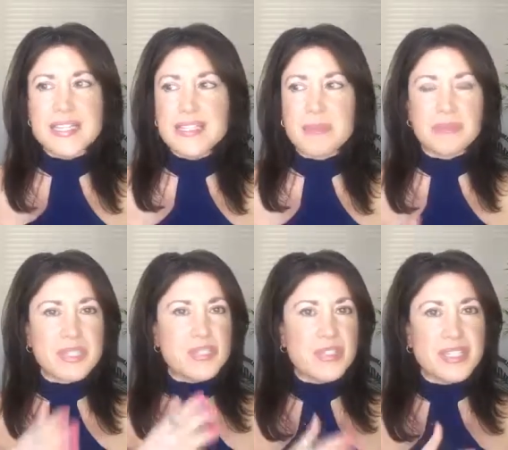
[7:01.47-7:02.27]
simply
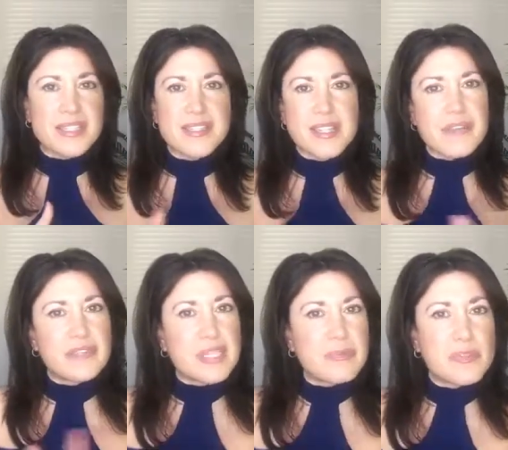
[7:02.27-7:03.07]
took his stuff
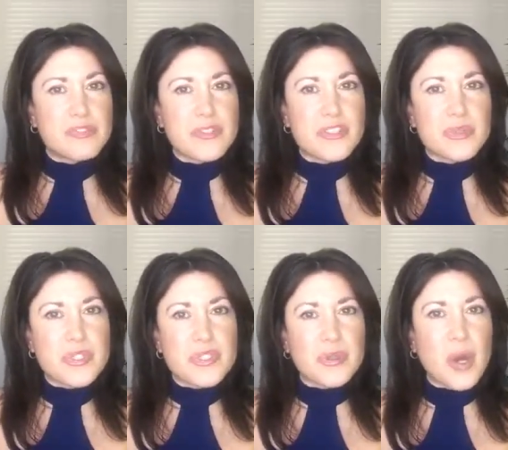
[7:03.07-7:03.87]
and he moved into
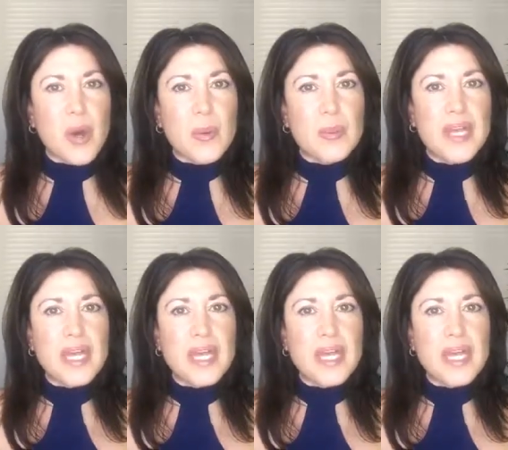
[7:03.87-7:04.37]
his new home.